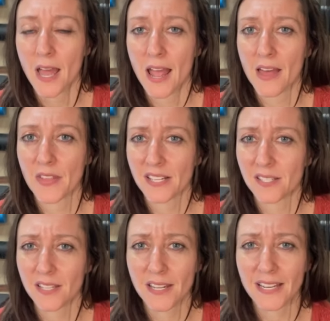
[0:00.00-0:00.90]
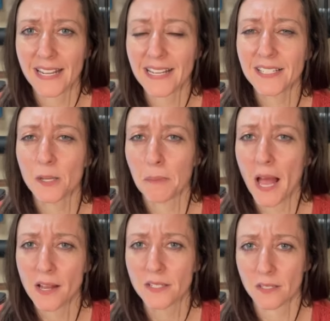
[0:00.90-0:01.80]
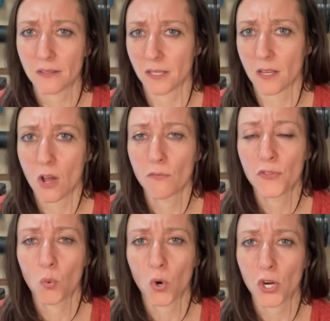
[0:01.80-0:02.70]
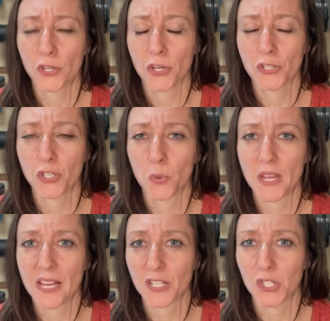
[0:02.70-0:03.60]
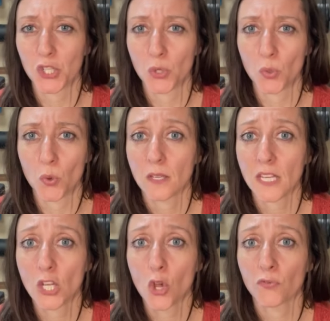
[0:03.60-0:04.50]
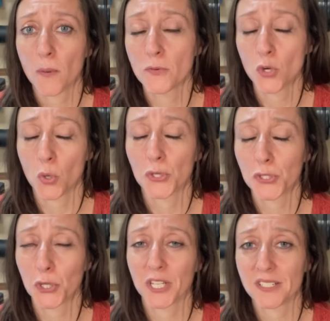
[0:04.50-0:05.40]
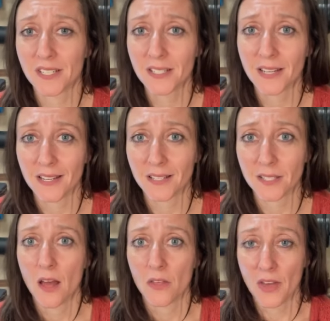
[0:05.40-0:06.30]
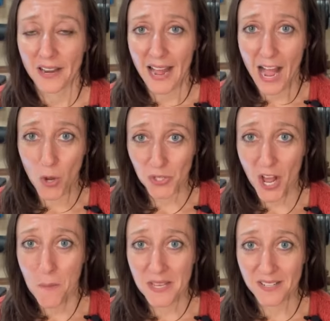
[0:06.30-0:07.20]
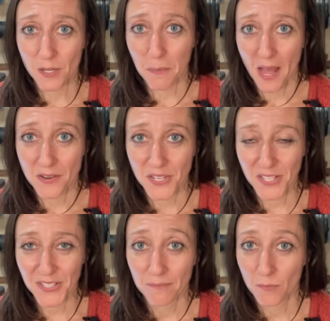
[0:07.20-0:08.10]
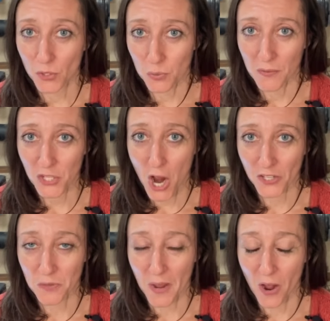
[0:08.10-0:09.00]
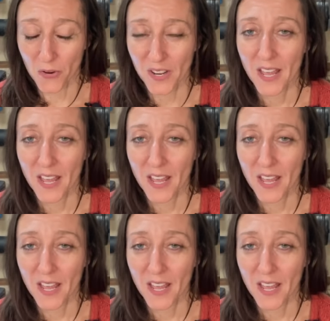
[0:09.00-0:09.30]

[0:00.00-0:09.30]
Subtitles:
and they see it independently of the work they're doing to heal from neural circuit dizziness, that outcome independence, which we've talked about,